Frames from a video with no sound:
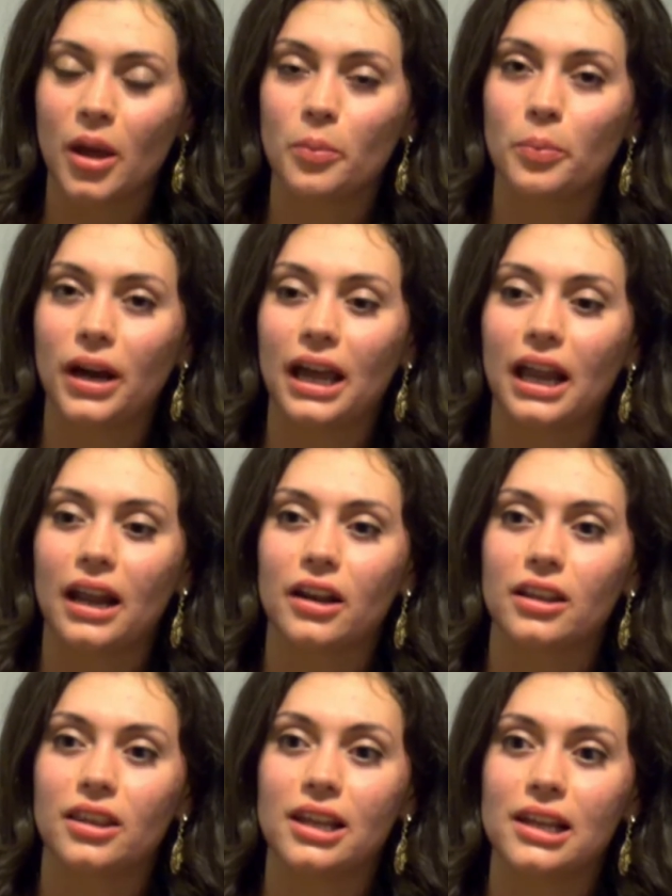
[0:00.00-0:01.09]
But
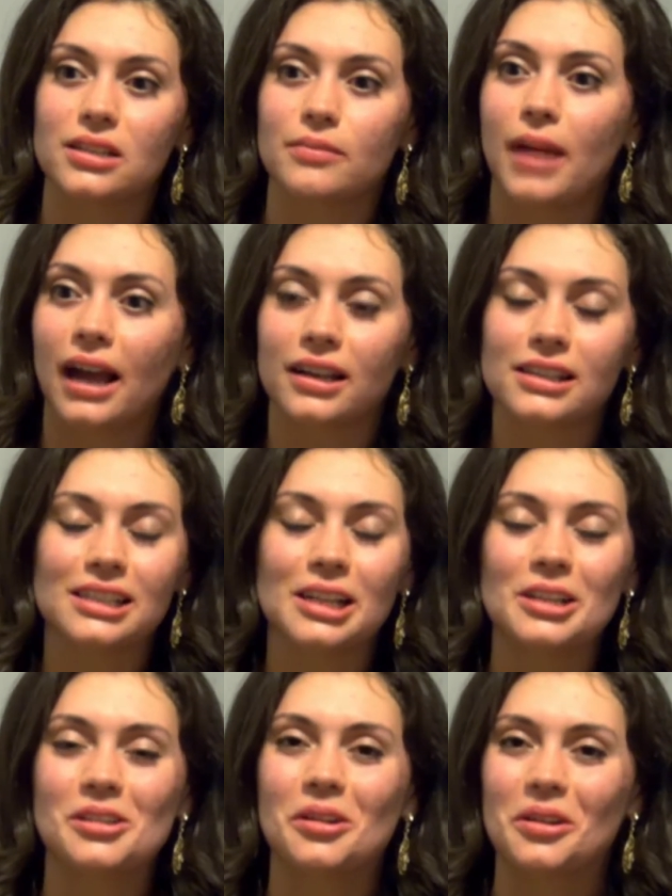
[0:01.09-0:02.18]
these
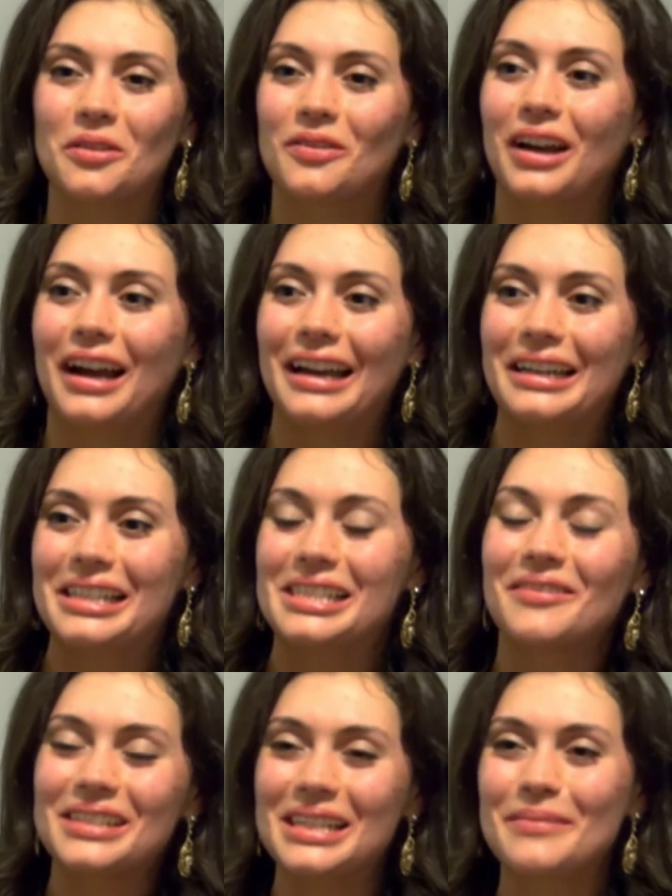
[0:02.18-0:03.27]
magazines, you've got
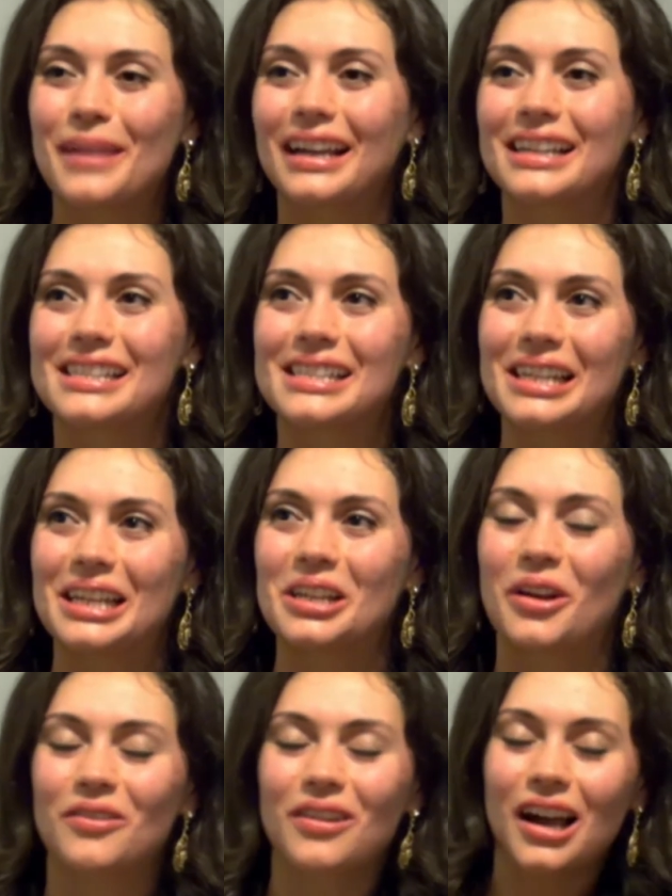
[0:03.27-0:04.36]
17 magazine,
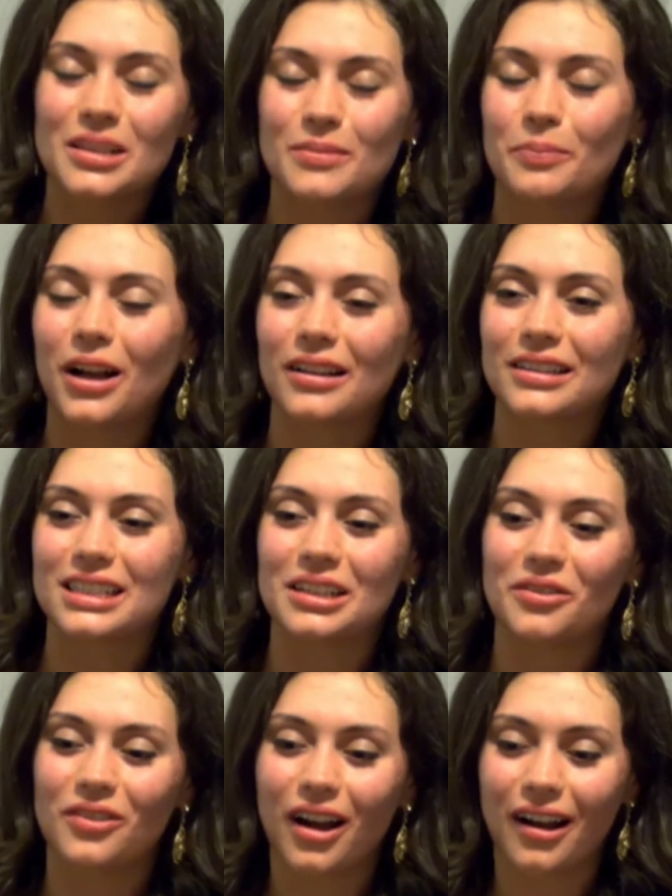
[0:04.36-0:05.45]
you have
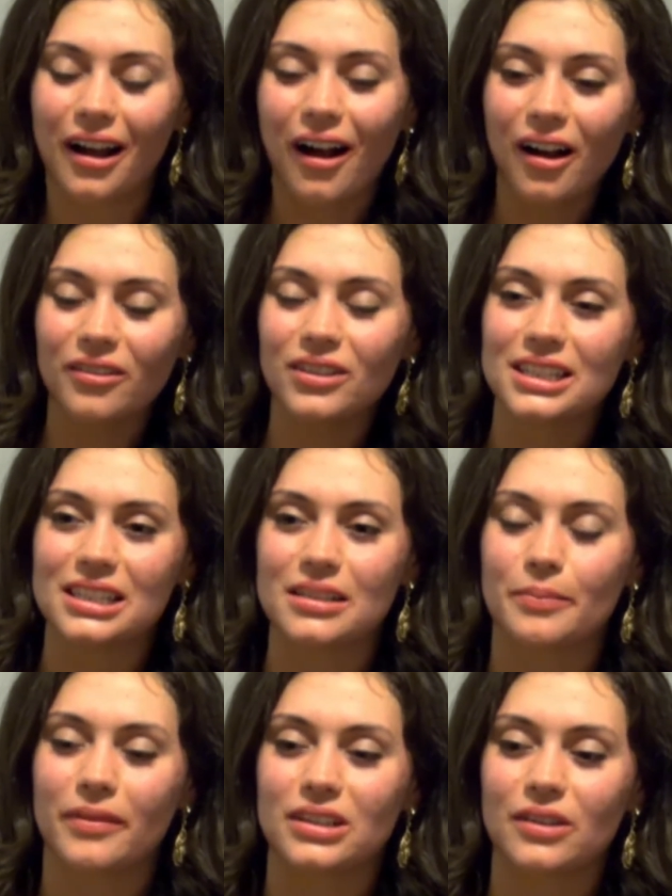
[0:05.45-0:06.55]
Cosmopolitan, you've got all of these
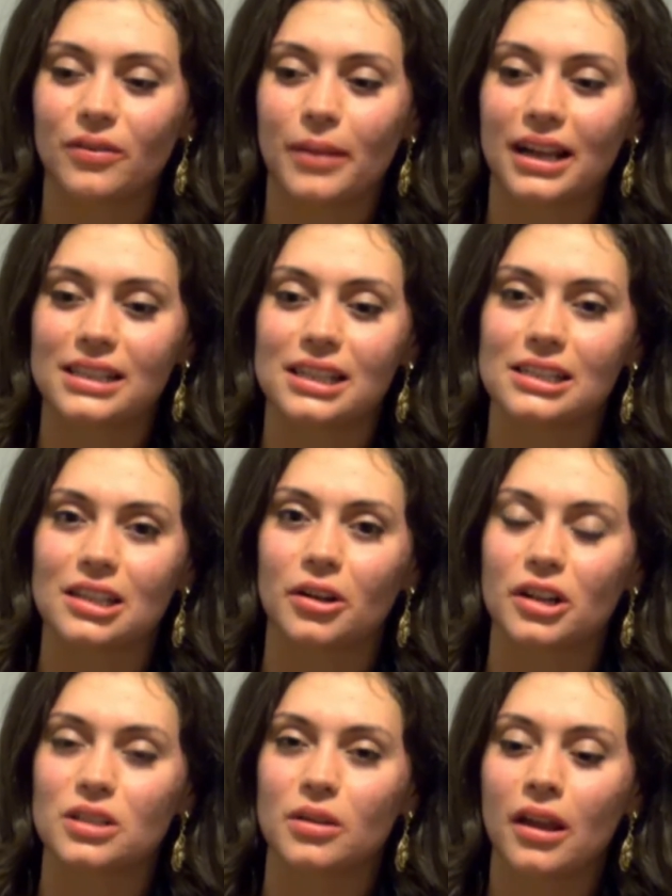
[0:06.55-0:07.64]
different magazines
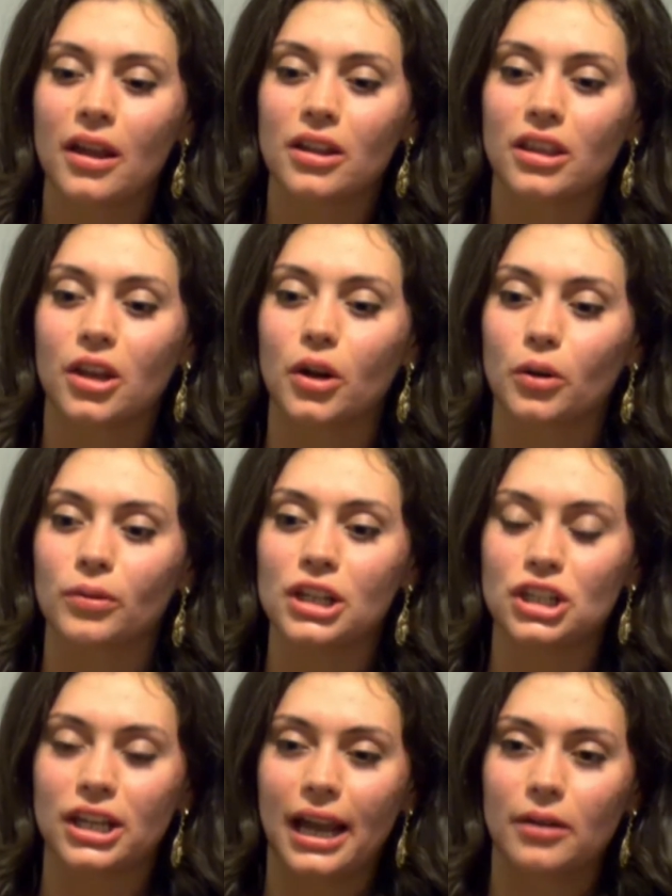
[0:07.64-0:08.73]
that are
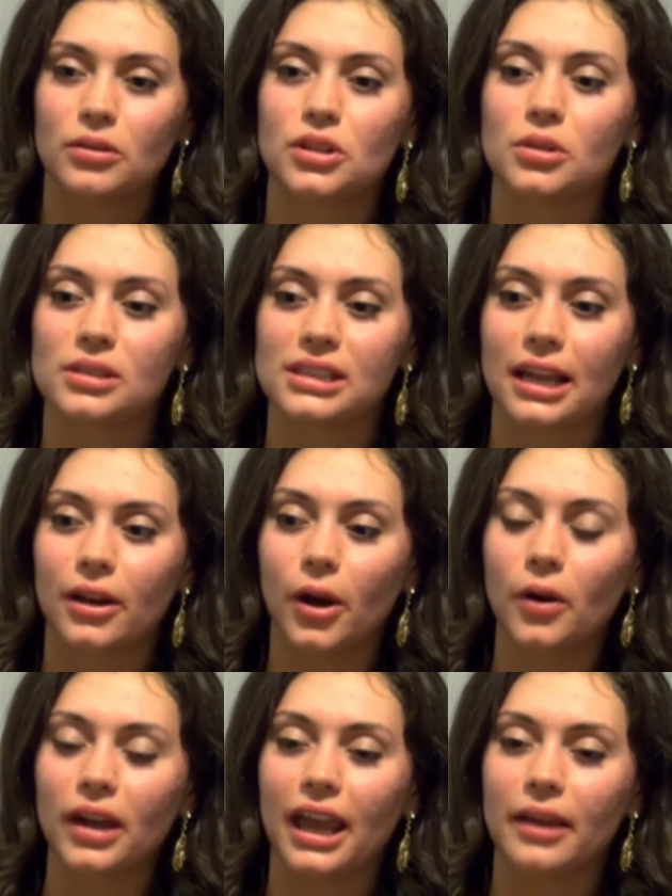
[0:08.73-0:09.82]
reaching out to you saying,
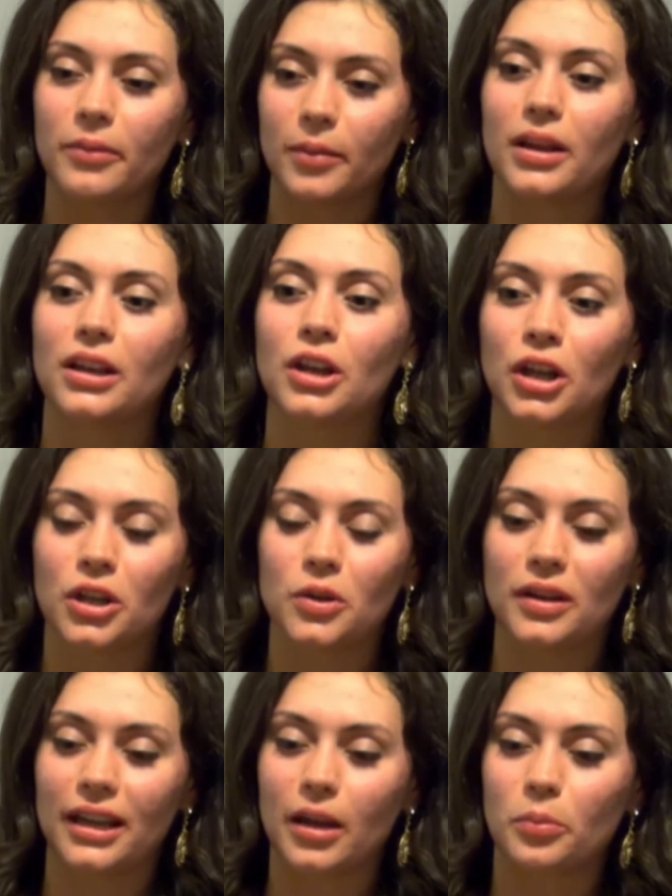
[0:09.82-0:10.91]
okay, women,
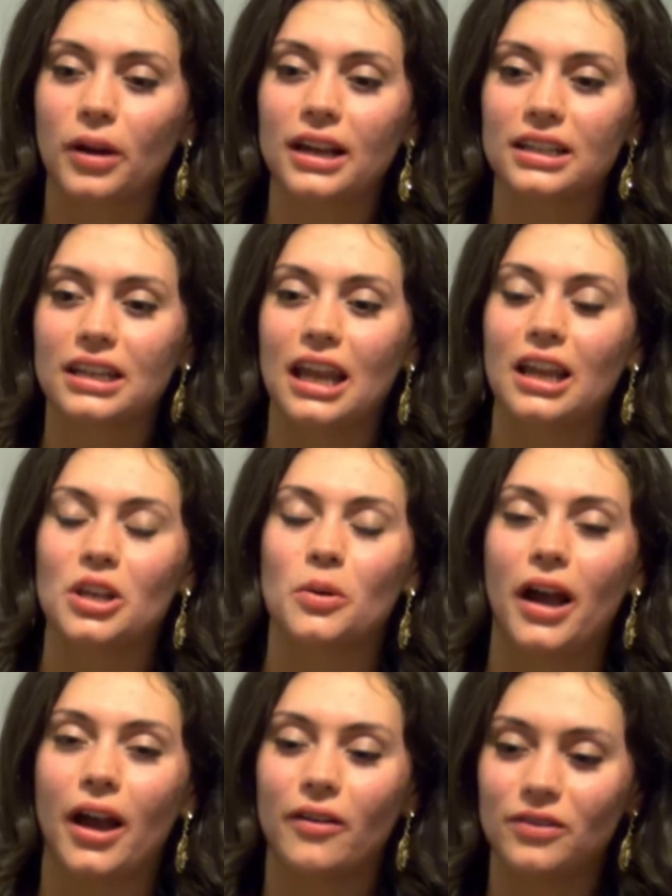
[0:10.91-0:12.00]
you can get pregnant, you
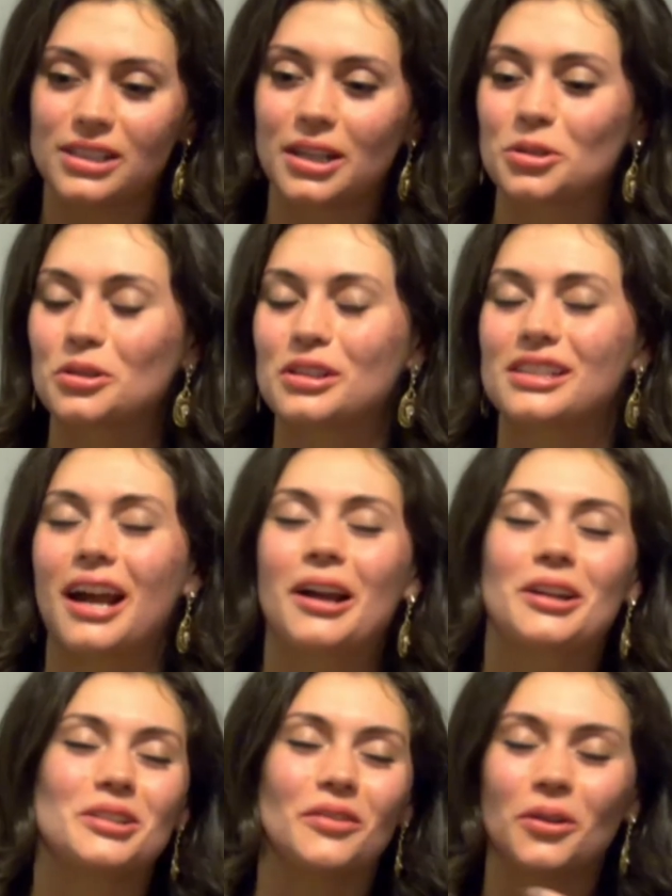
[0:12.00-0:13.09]
have sexual
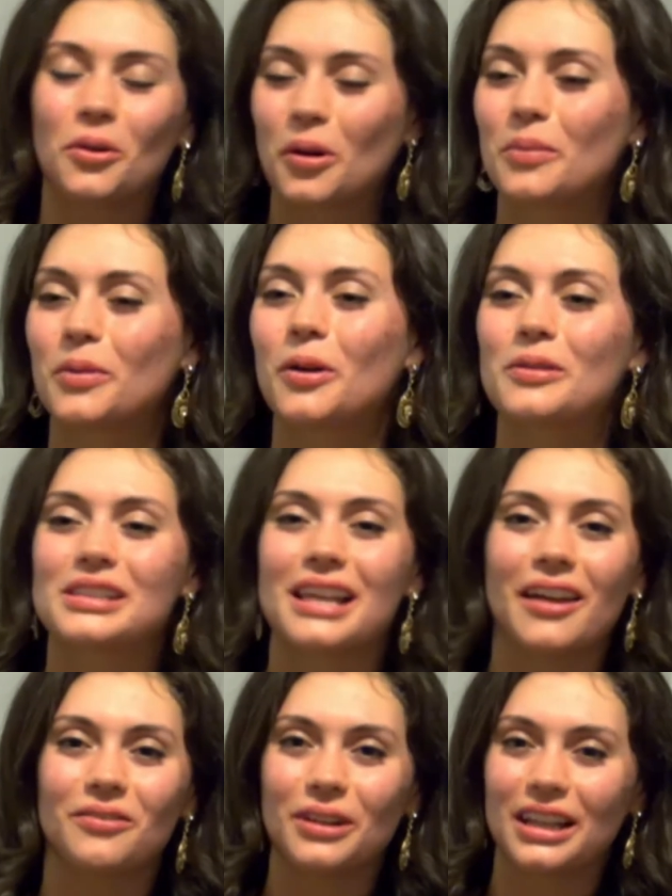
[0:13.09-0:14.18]
desires, you have your hormones,
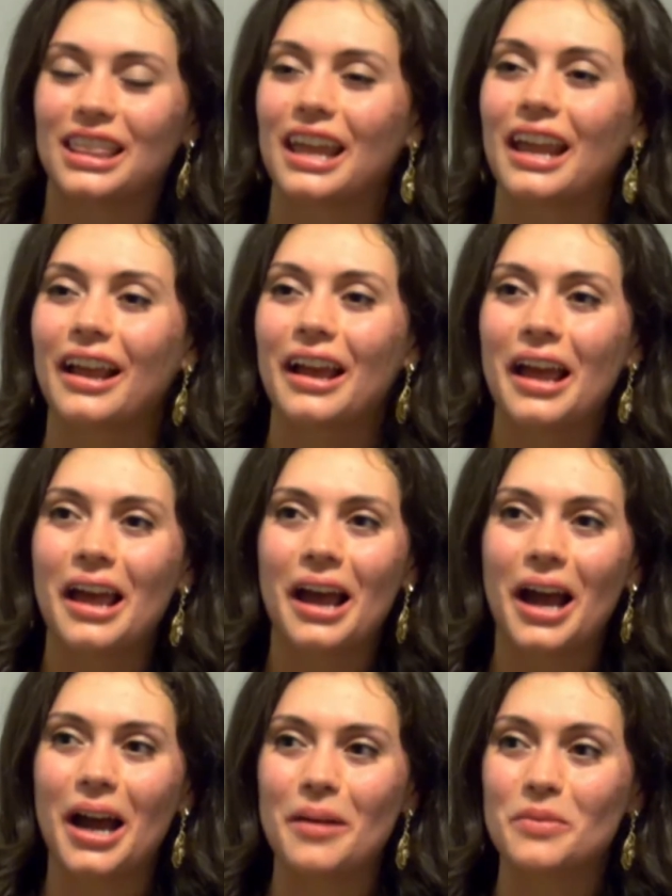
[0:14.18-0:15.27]
everything.
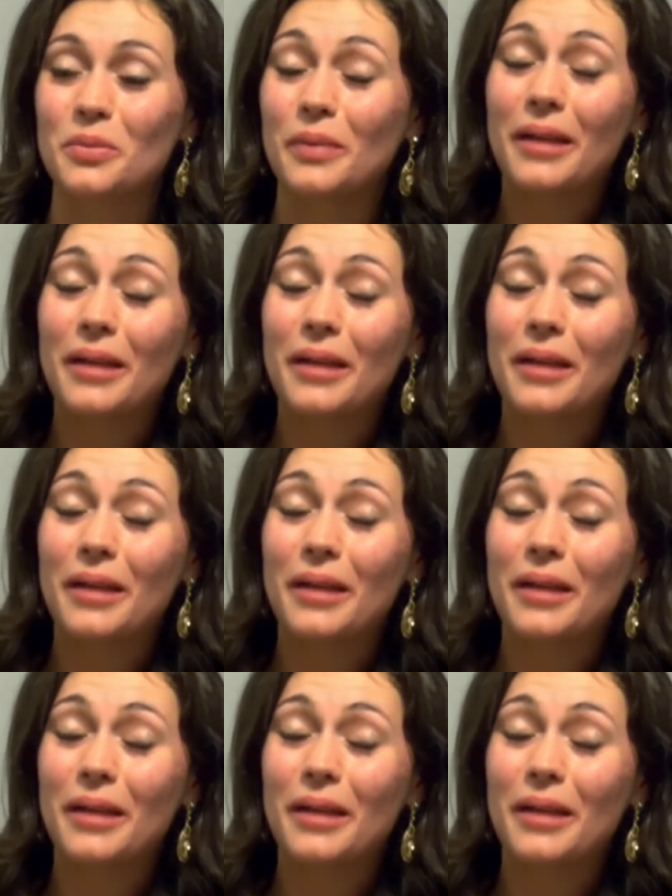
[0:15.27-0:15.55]
You